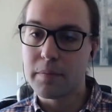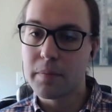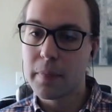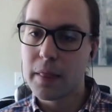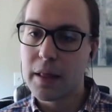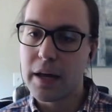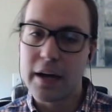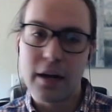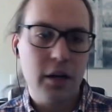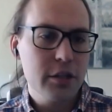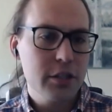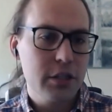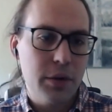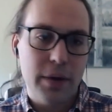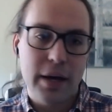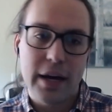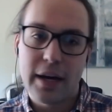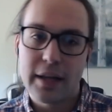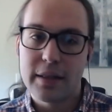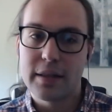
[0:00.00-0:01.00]
I'd also
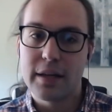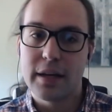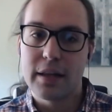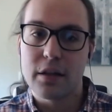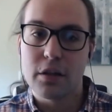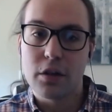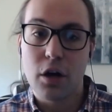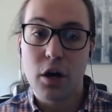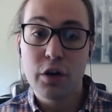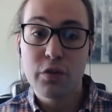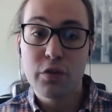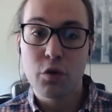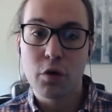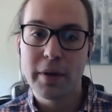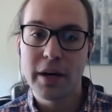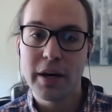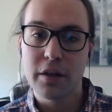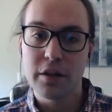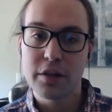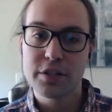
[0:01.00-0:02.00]
add that the long form
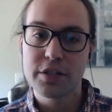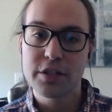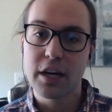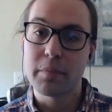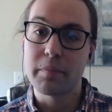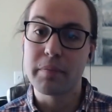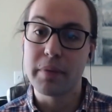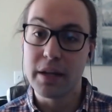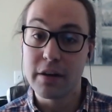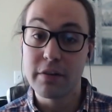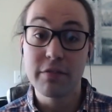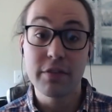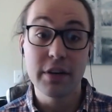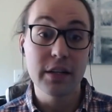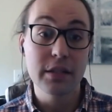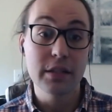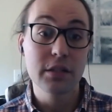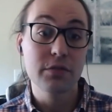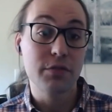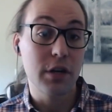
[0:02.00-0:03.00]
health check
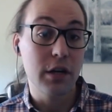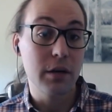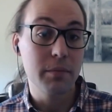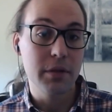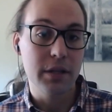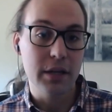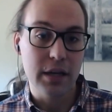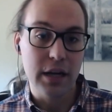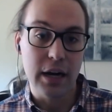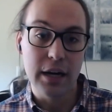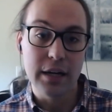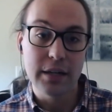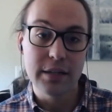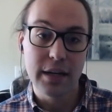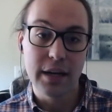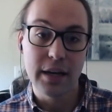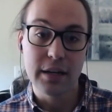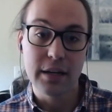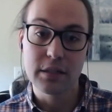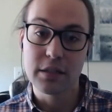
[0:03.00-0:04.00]
benefits from the
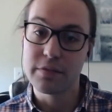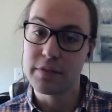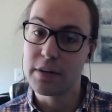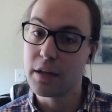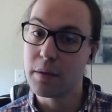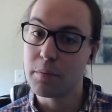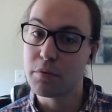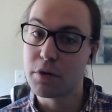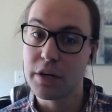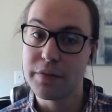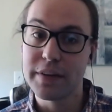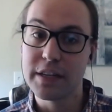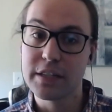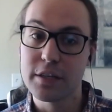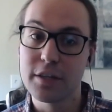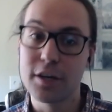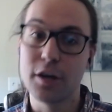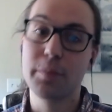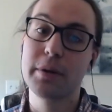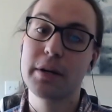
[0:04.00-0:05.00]
context of any previously
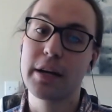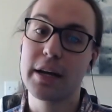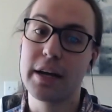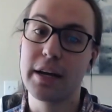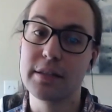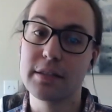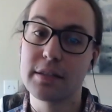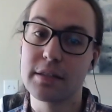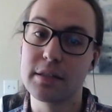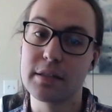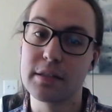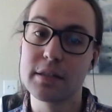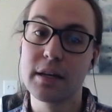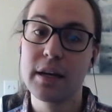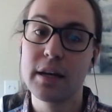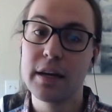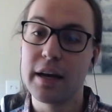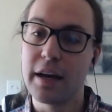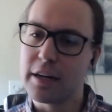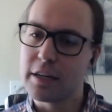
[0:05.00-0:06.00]
opened cases
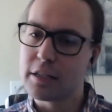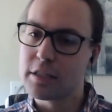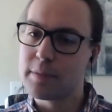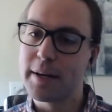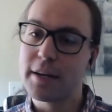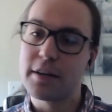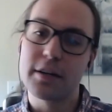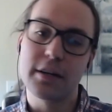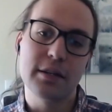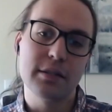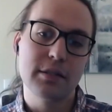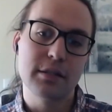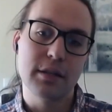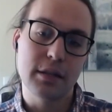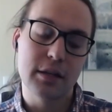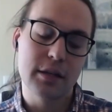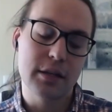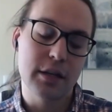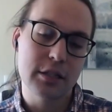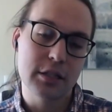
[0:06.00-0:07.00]
and experience that the
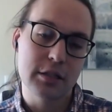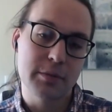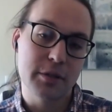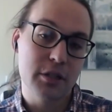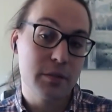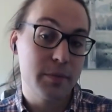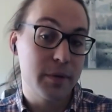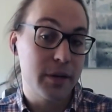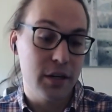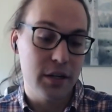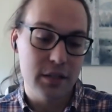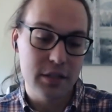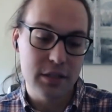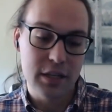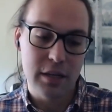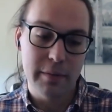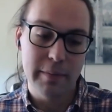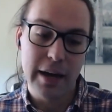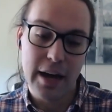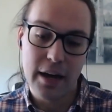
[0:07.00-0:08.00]
customer experience
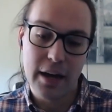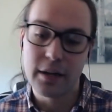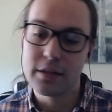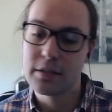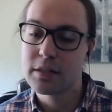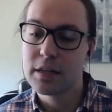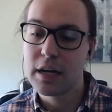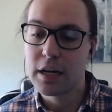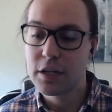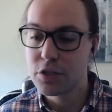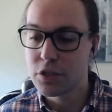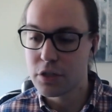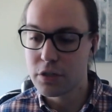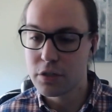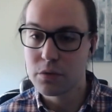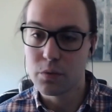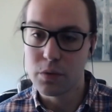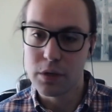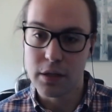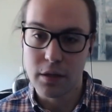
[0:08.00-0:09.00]
team has, not just
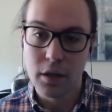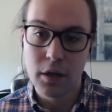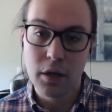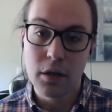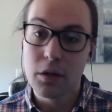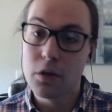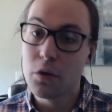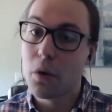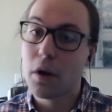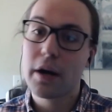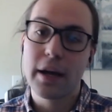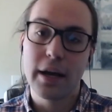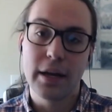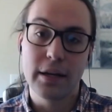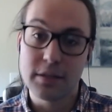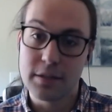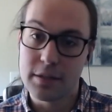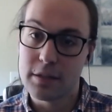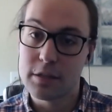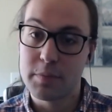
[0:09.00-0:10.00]
with your
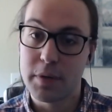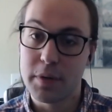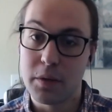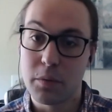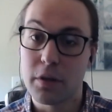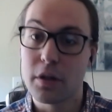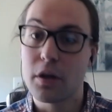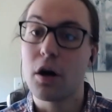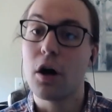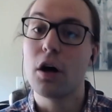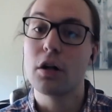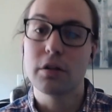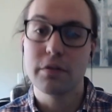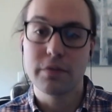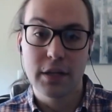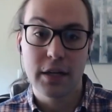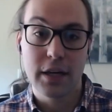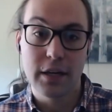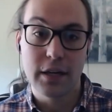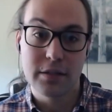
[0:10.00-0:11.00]
cases, but with all of the
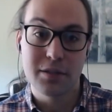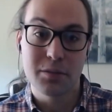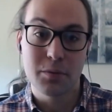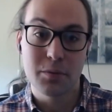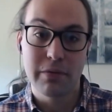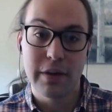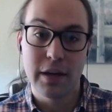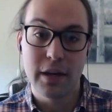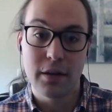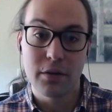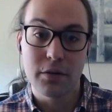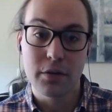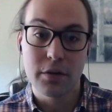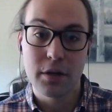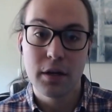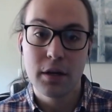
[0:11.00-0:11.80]
cases we've handled.